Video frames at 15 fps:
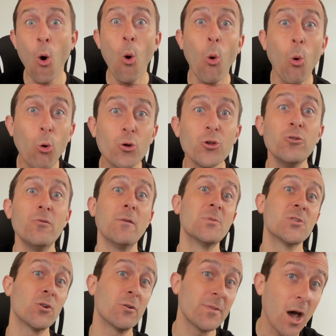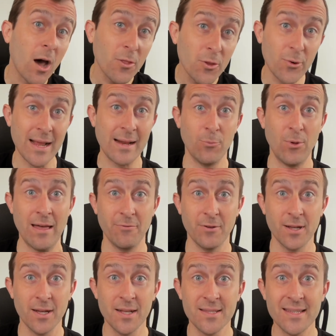or you've observed other animal
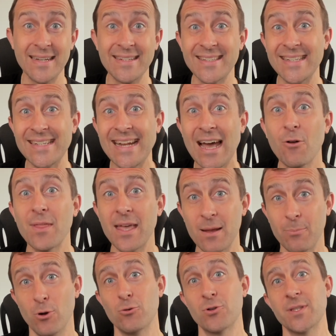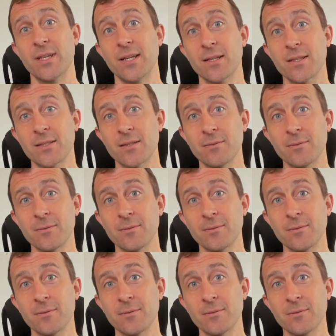advocates and seen how they approach things.